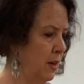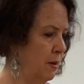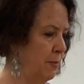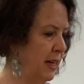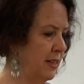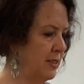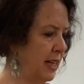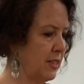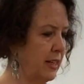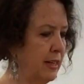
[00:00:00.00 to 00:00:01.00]
but is
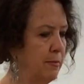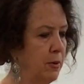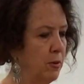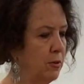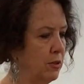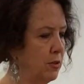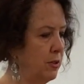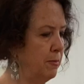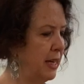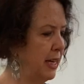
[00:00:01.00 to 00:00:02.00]
actually important to
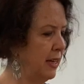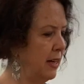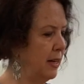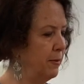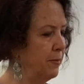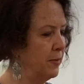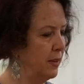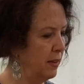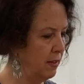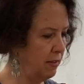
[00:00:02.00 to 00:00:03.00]
me. Um,
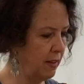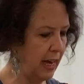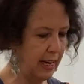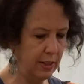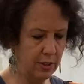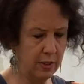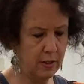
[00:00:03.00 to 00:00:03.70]
that